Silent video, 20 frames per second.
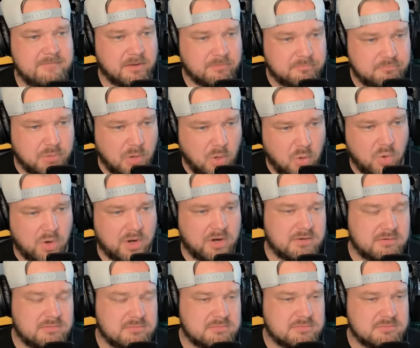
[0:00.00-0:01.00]
of
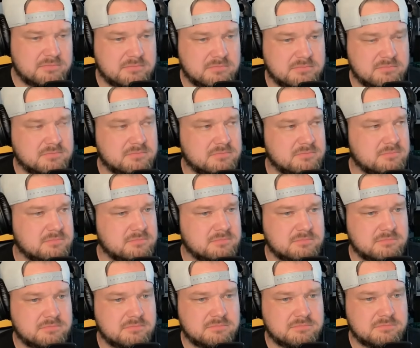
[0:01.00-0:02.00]
porn,
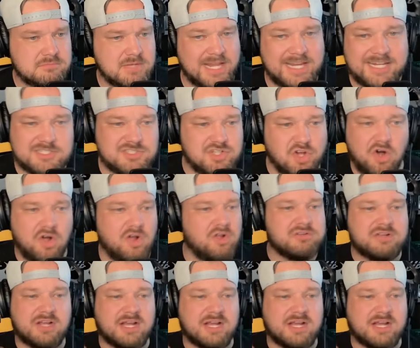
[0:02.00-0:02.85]
and it's all